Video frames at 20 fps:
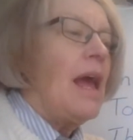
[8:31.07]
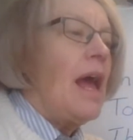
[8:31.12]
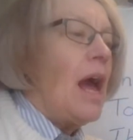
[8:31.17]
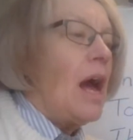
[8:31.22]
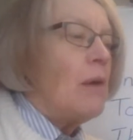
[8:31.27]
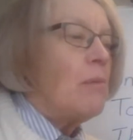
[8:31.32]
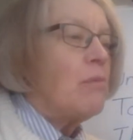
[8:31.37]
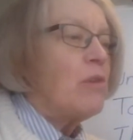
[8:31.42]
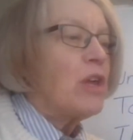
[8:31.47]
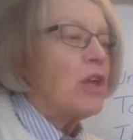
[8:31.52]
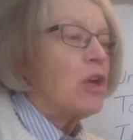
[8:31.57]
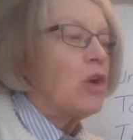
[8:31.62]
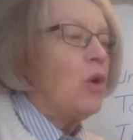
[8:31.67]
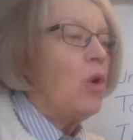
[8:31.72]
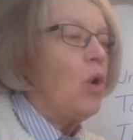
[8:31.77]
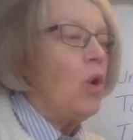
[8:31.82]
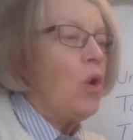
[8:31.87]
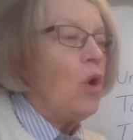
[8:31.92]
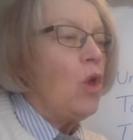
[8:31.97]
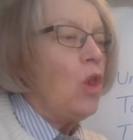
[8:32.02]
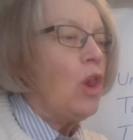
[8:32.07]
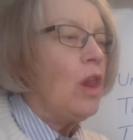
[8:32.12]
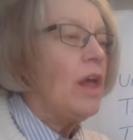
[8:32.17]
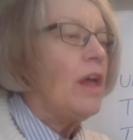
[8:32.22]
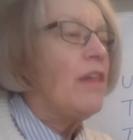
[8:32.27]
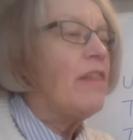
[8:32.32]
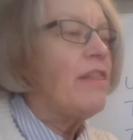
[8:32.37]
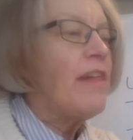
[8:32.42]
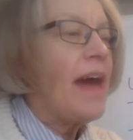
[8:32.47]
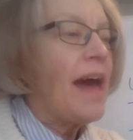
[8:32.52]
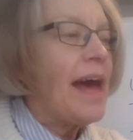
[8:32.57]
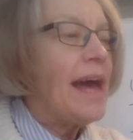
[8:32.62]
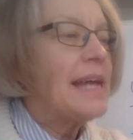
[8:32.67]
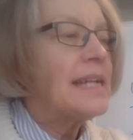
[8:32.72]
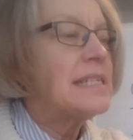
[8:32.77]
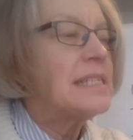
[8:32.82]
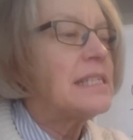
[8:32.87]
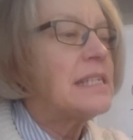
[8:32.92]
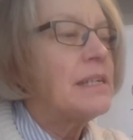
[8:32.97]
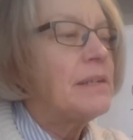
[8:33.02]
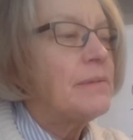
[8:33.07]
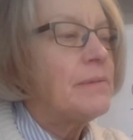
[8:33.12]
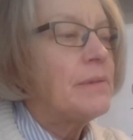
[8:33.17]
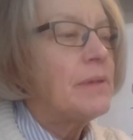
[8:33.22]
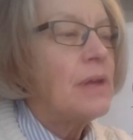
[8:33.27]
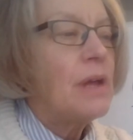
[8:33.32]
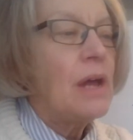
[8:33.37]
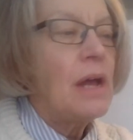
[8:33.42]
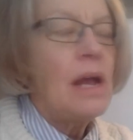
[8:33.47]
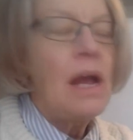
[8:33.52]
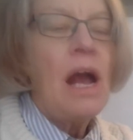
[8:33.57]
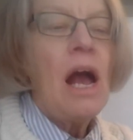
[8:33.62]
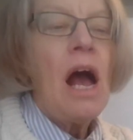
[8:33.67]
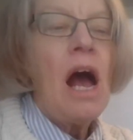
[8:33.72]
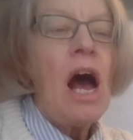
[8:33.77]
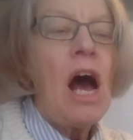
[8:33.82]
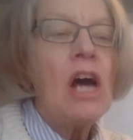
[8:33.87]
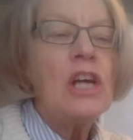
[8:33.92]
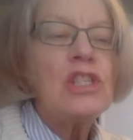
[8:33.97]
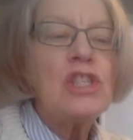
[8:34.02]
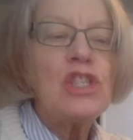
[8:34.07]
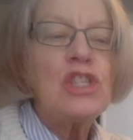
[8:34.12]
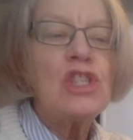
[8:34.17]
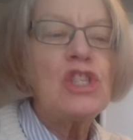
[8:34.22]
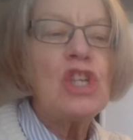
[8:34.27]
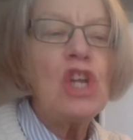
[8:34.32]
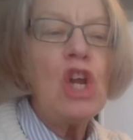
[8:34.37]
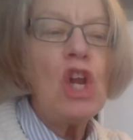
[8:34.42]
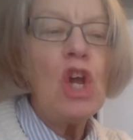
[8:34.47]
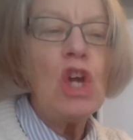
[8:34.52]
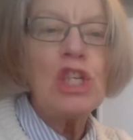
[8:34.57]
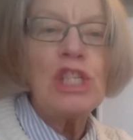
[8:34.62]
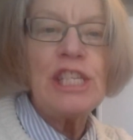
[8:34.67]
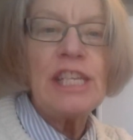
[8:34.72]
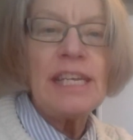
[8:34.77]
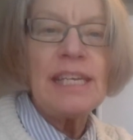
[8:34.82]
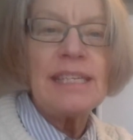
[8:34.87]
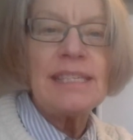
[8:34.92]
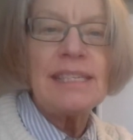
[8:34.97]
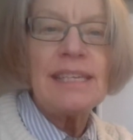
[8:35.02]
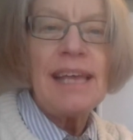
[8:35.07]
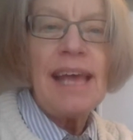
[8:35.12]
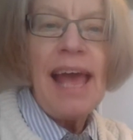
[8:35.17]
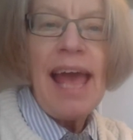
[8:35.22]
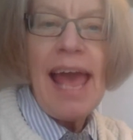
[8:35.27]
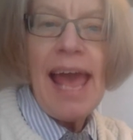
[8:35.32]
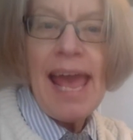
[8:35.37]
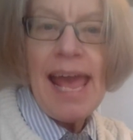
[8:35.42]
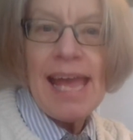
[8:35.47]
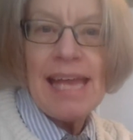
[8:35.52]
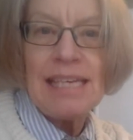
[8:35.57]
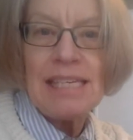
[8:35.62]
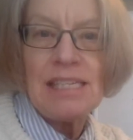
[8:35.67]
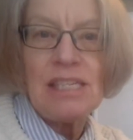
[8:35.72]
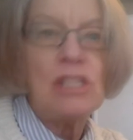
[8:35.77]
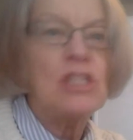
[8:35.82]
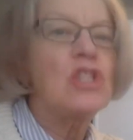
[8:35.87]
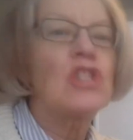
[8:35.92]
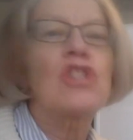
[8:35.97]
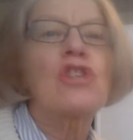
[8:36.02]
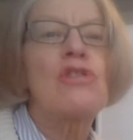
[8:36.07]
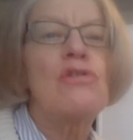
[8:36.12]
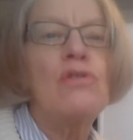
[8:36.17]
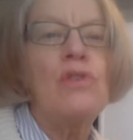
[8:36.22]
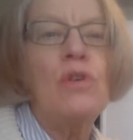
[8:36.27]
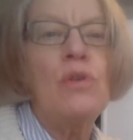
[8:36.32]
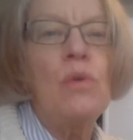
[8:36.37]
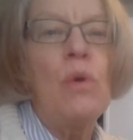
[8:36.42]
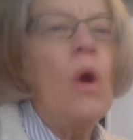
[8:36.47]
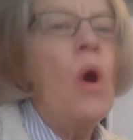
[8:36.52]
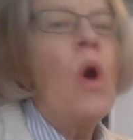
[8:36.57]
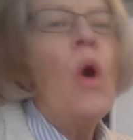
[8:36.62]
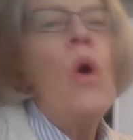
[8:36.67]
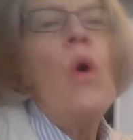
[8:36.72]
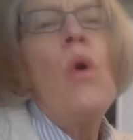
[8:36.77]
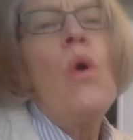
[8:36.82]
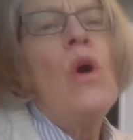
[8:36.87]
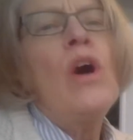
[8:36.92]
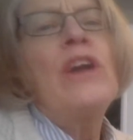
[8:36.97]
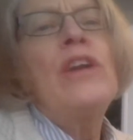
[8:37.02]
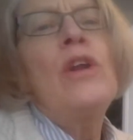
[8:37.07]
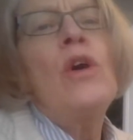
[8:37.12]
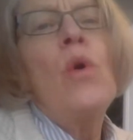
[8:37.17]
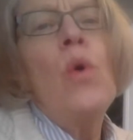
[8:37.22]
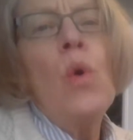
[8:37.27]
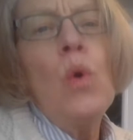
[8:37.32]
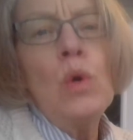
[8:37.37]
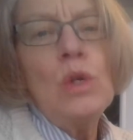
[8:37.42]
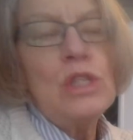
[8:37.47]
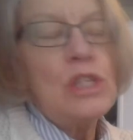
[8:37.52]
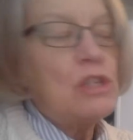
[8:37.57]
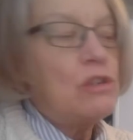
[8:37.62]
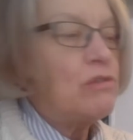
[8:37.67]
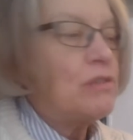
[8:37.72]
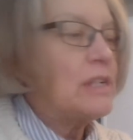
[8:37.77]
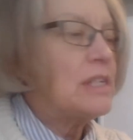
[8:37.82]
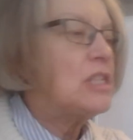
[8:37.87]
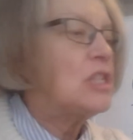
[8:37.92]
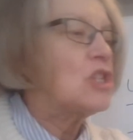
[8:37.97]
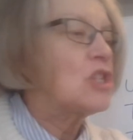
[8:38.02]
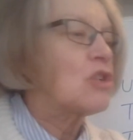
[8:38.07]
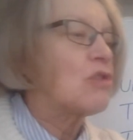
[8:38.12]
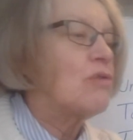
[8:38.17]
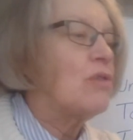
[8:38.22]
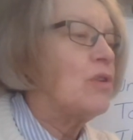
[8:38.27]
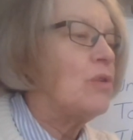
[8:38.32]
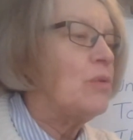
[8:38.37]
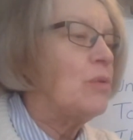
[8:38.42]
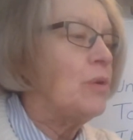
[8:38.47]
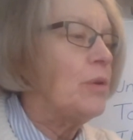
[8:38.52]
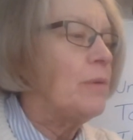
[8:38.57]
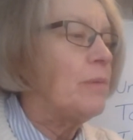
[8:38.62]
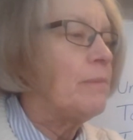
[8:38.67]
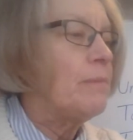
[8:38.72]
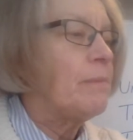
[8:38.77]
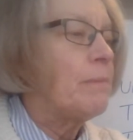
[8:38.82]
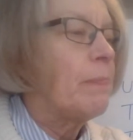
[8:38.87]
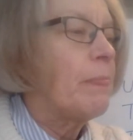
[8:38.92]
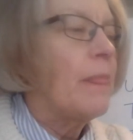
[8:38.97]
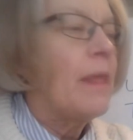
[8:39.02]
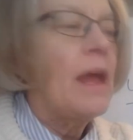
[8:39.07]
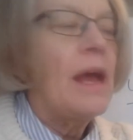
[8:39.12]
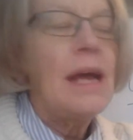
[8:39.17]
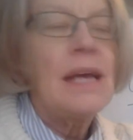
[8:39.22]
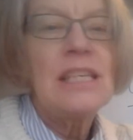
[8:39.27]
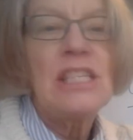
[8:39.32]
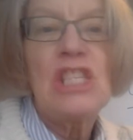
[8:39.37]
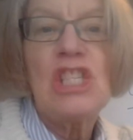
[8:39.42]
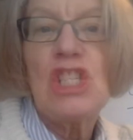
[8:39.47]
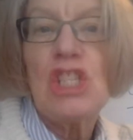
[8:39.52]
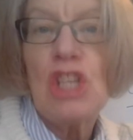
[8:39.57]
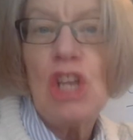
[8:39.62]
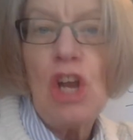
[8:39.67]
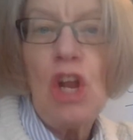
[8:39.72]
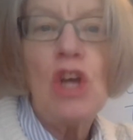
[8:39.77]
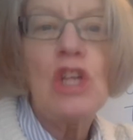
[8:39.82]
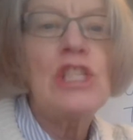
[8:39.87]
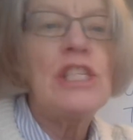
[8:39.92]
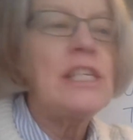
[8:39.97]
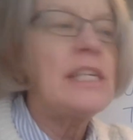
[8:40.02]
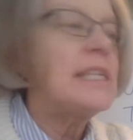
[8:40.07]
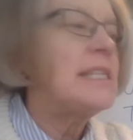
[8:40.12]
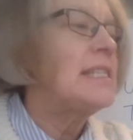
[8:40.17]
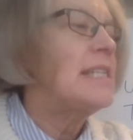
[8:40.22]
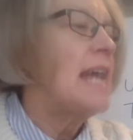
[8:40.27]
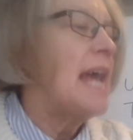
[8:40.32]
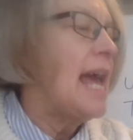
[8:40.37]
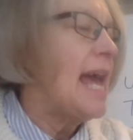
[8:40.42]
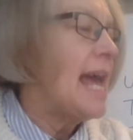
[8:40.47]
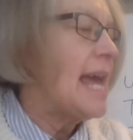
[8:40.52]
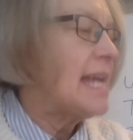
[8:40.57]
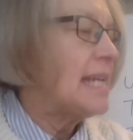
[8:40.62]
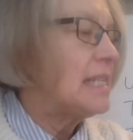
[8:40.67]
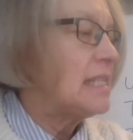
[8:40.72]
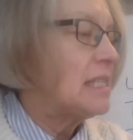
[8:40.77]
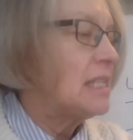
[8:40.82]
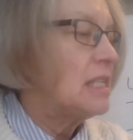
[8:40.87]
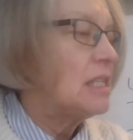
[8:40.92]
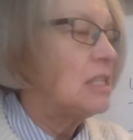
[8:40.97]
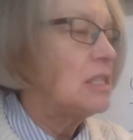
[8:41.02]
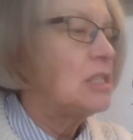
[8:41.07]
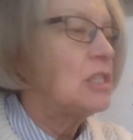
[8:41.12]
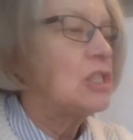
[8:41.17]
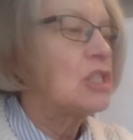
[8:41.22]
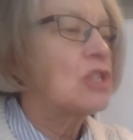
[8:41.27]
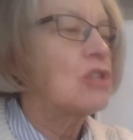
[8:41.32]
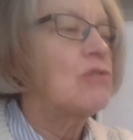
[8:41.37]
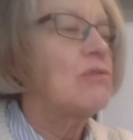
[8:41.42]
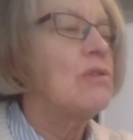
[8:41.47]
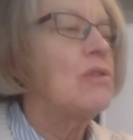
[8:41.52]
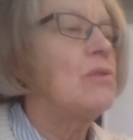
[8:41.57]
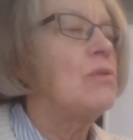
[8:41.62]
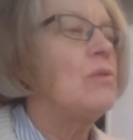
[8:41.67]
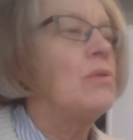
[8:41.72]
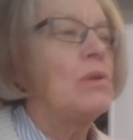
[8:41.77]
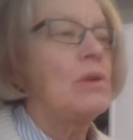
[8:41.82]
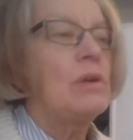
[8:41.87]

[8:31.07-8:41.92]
And we call that a slotted head screw or an ordinary screw. A slotted head screw.